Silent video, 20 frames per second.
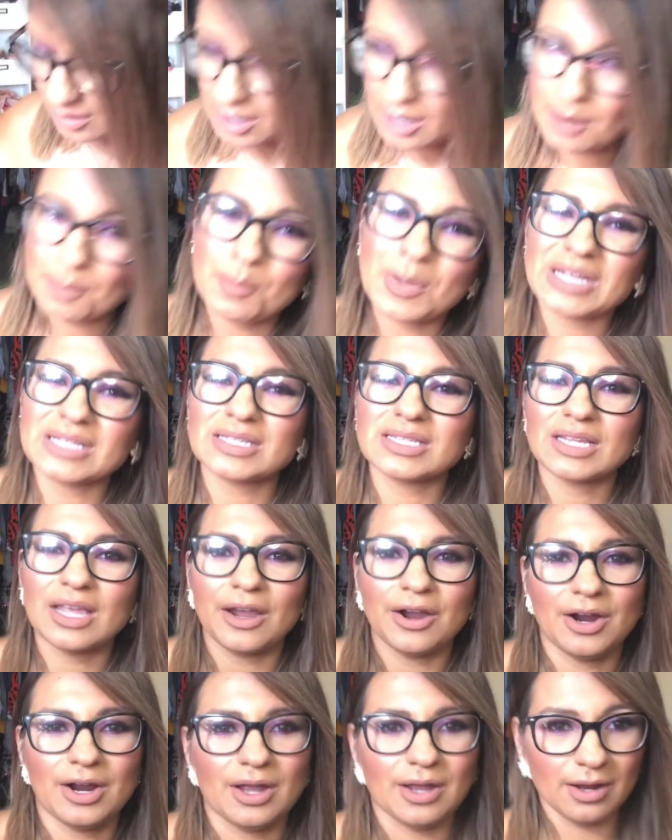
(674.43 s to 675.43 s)

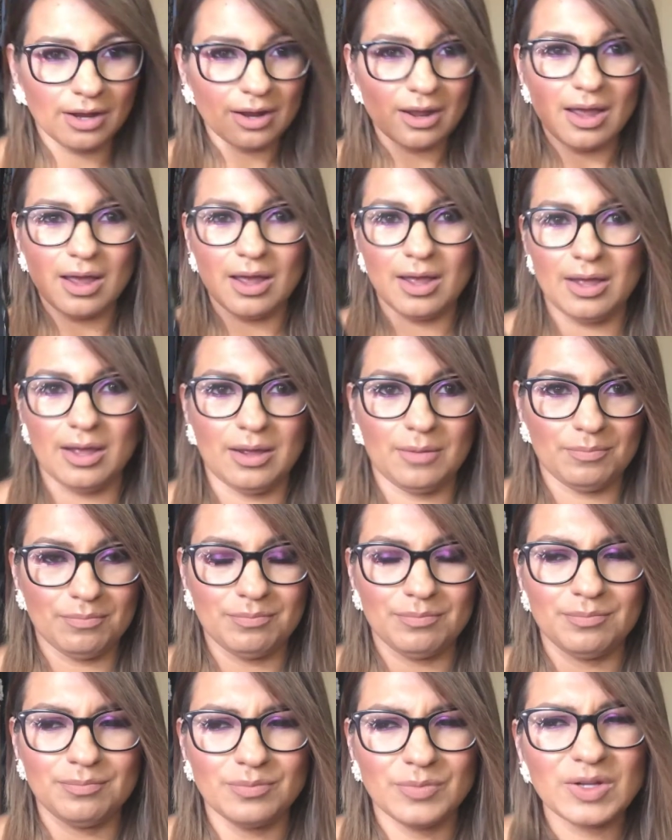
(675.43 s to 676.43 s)
mascara.
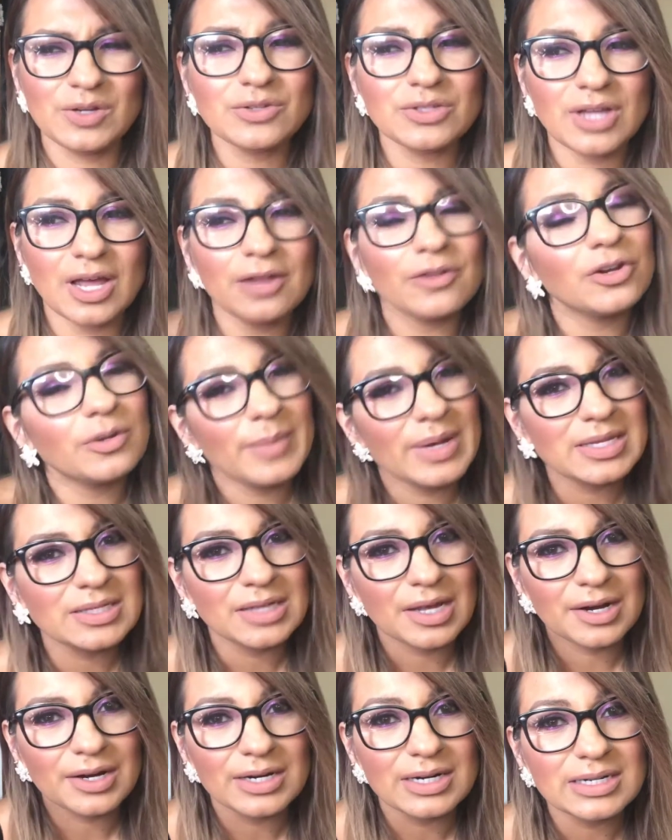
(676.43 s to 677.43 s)
There's other
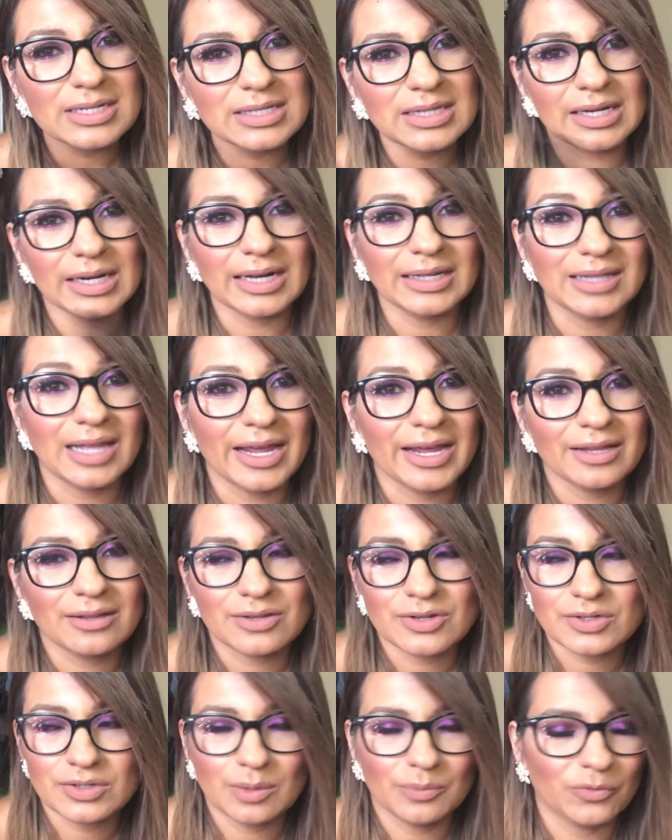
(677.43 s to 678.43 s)
mascaras that I like.
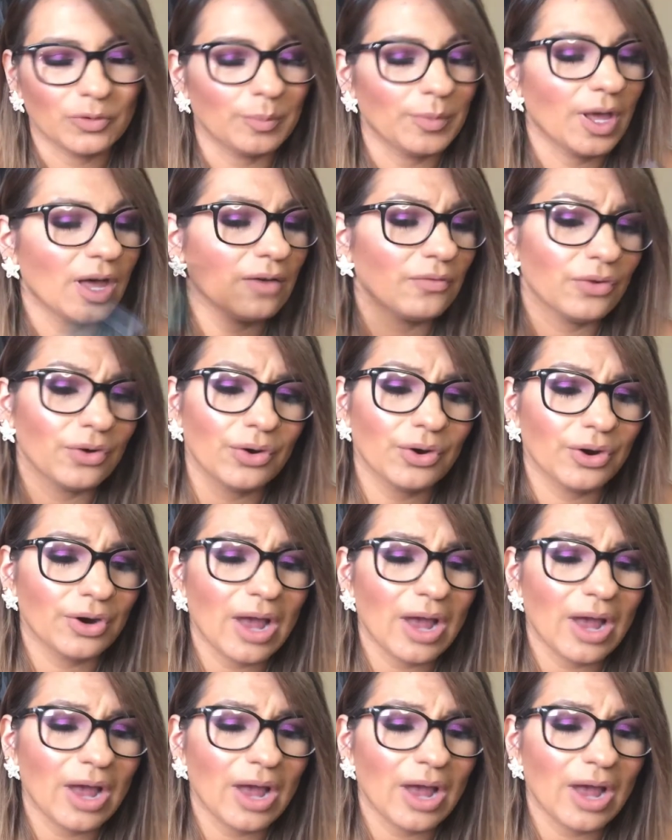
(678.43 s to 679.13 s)
There's some from CoverGirl.